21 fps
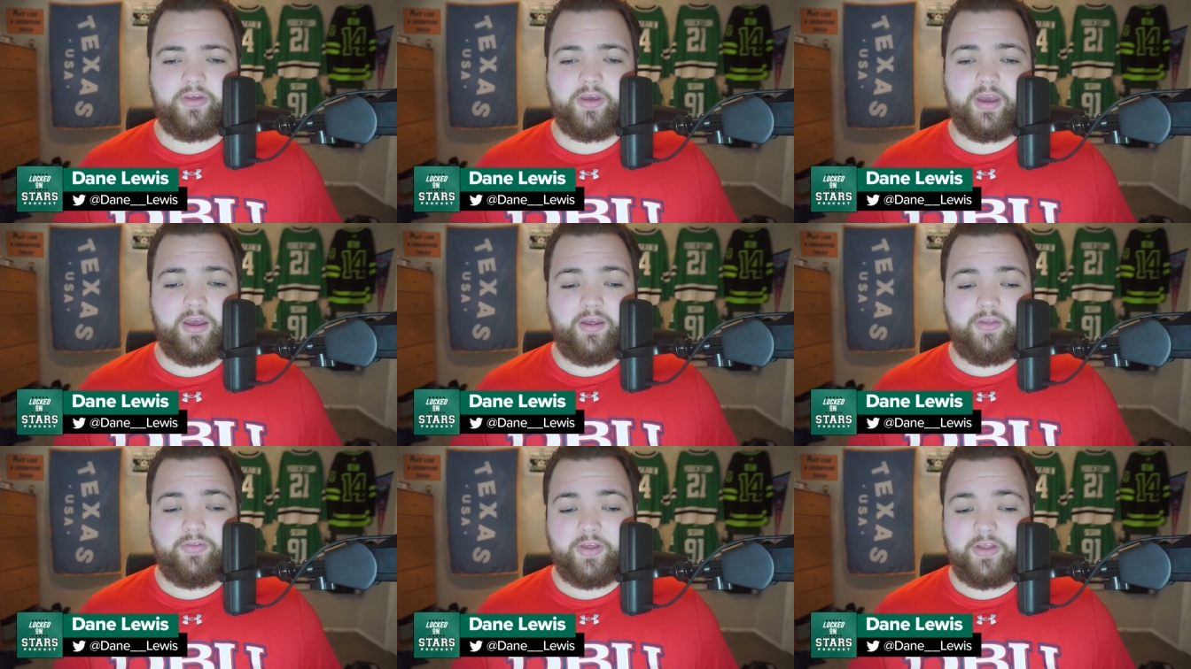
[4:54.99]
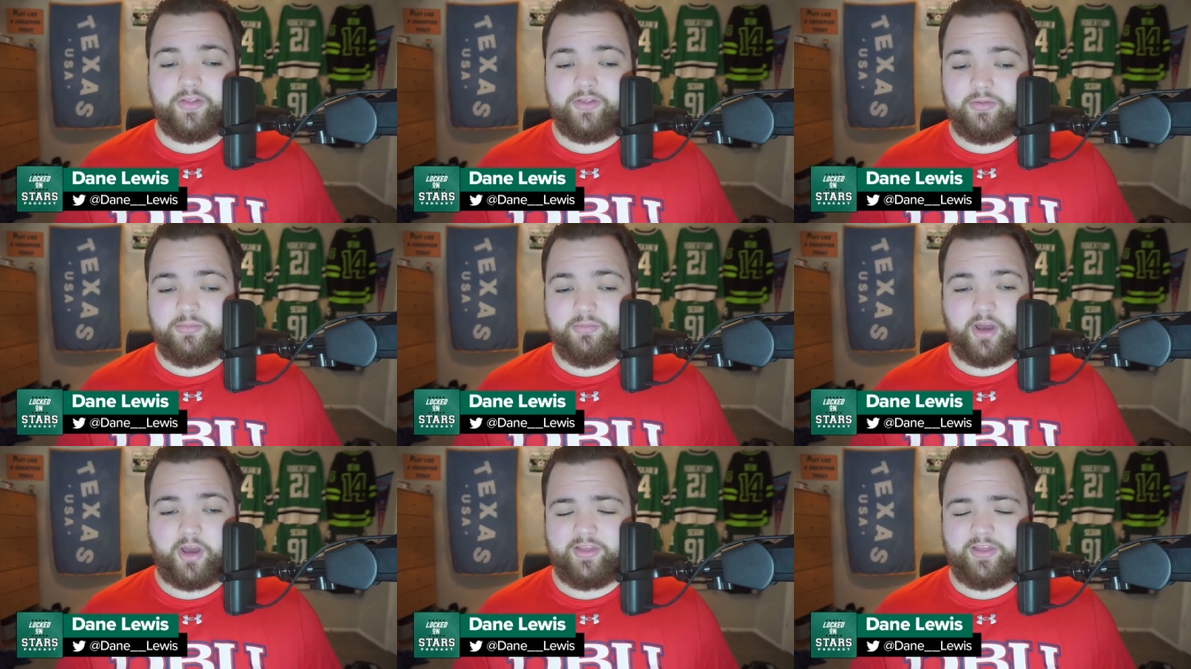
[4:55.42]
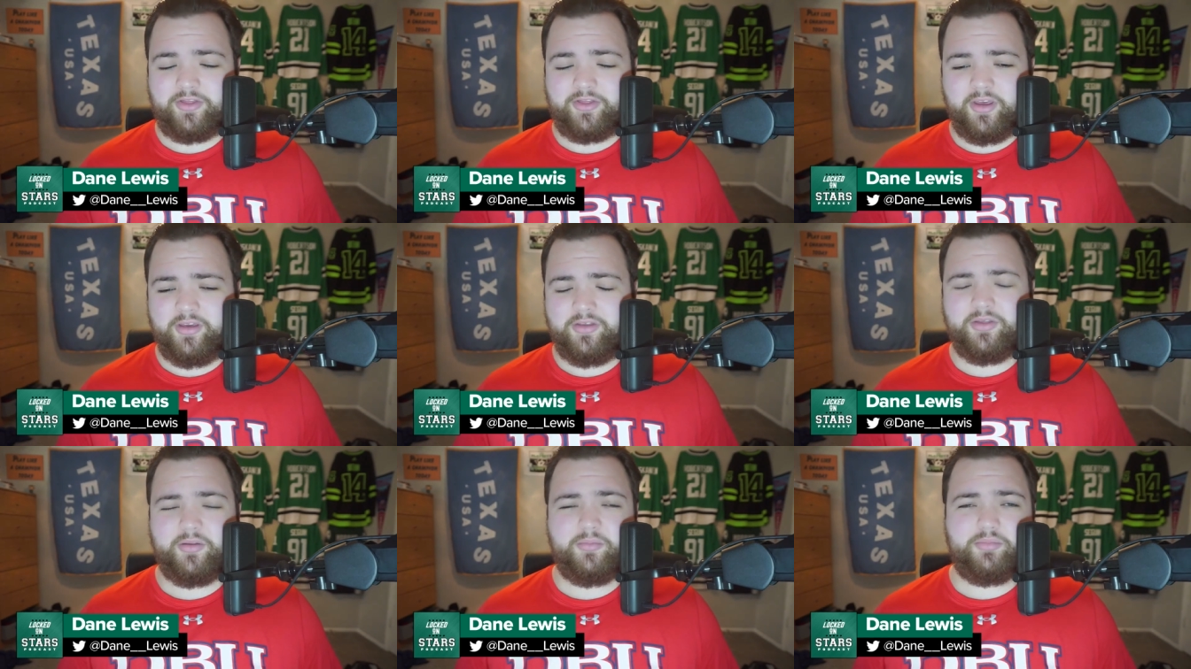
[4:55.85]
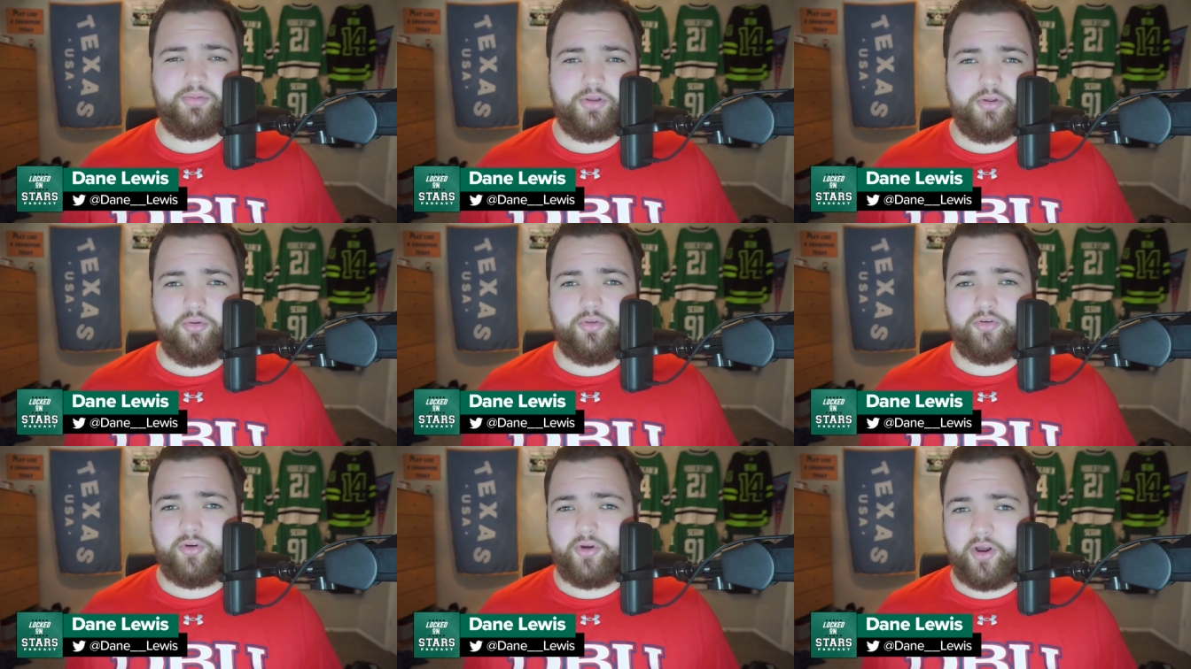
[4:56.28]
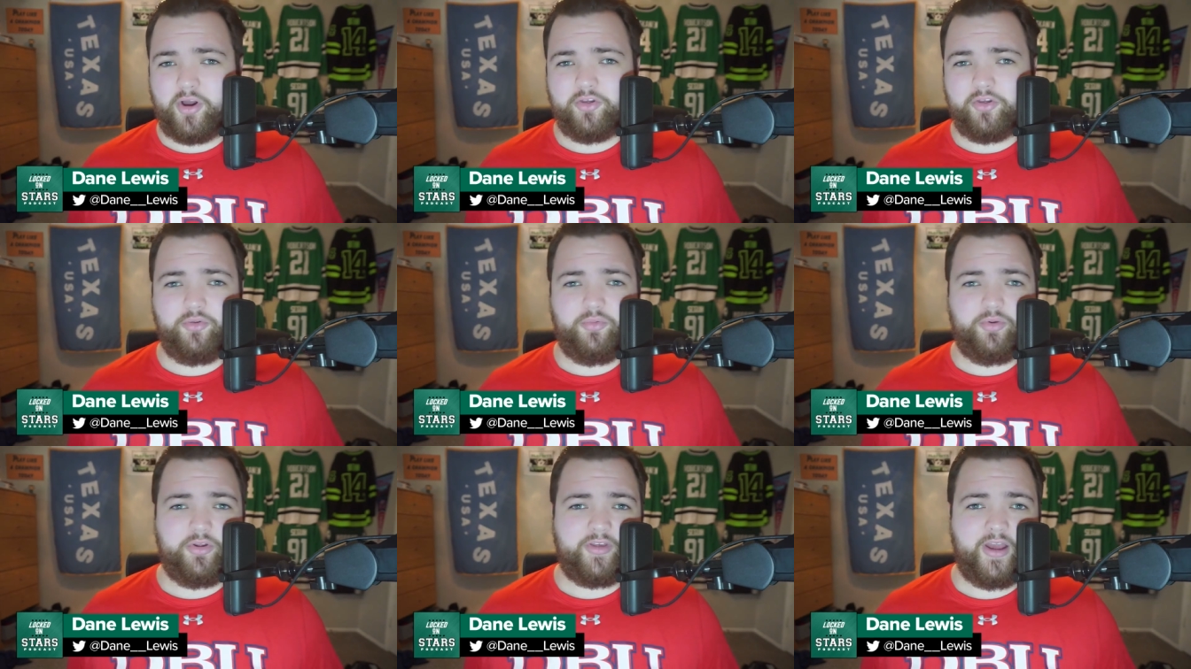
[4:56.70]
And then I think the Blues are
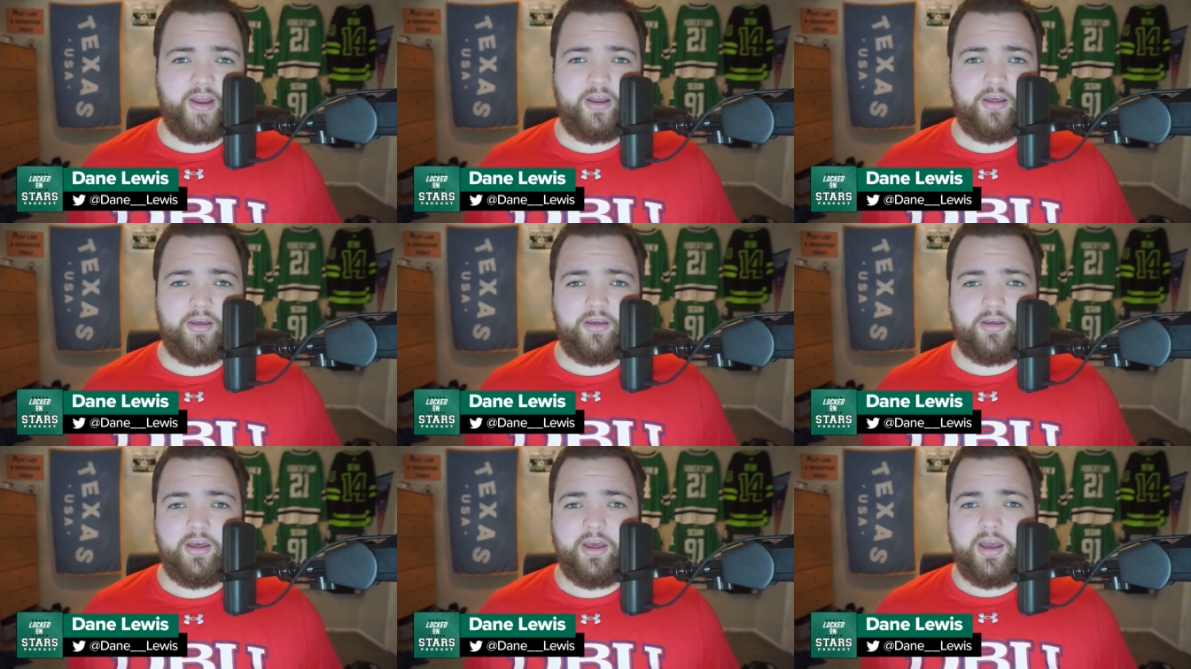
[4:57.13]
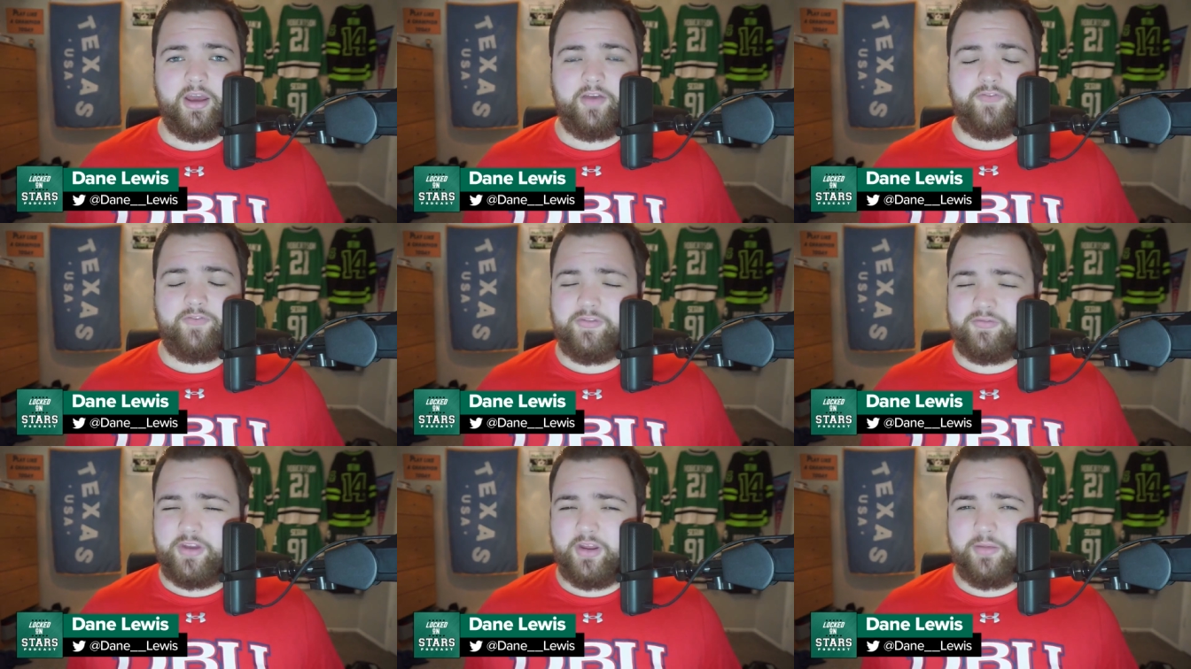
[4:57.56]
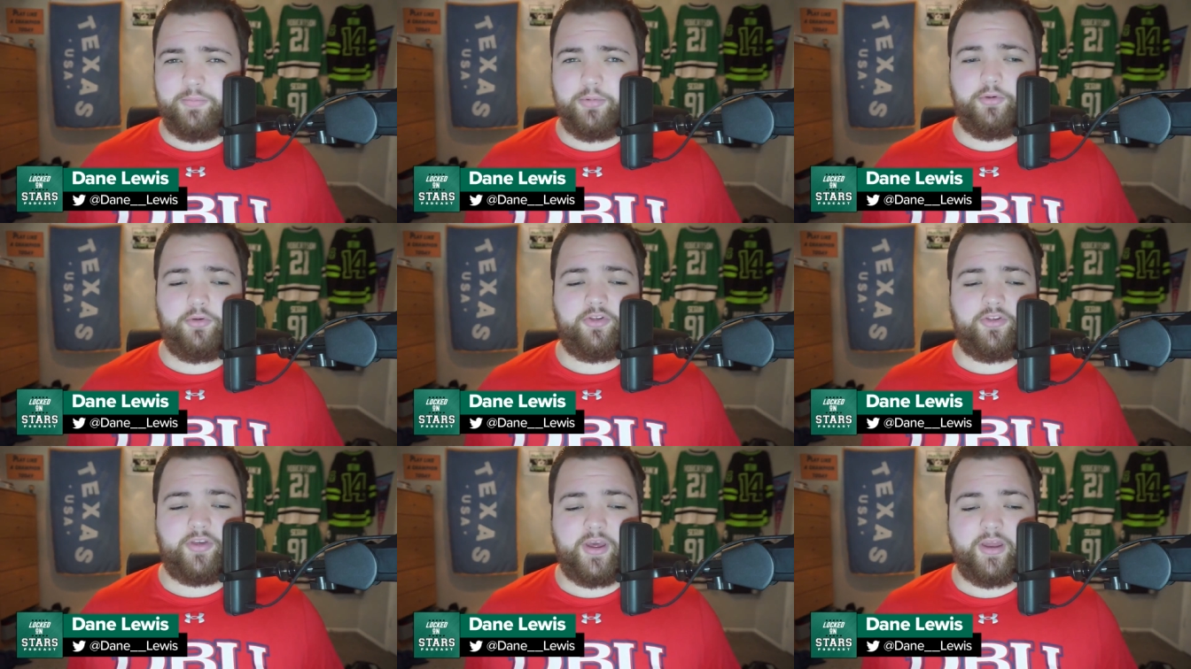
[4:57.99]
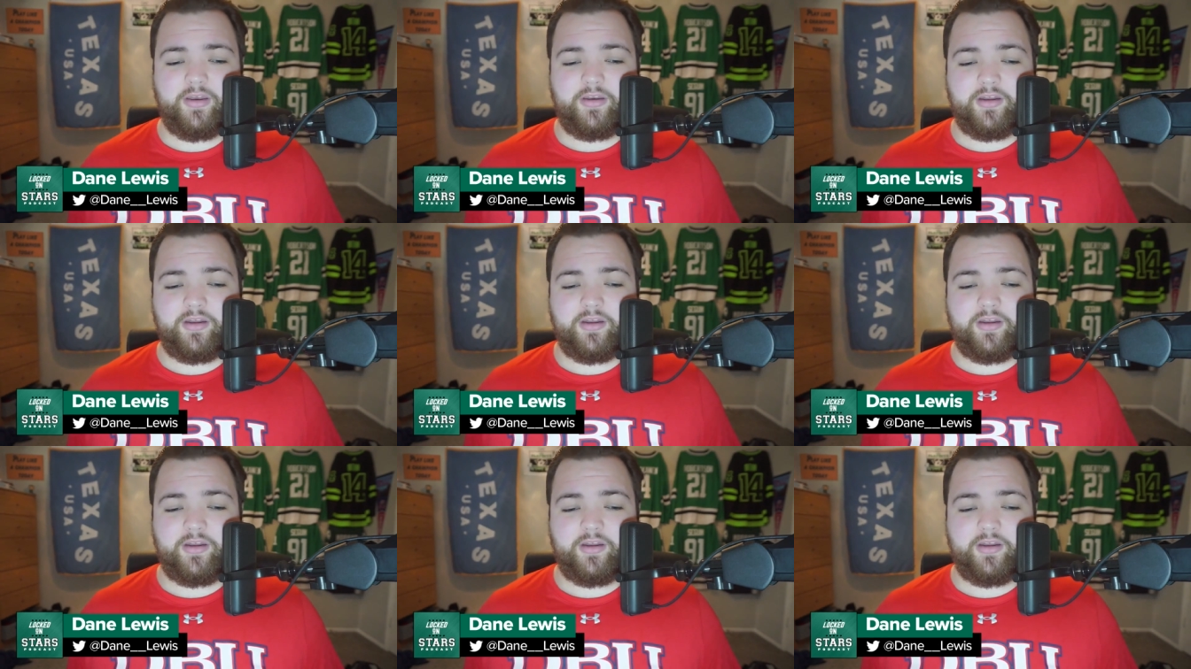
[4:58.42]
also retaining 50%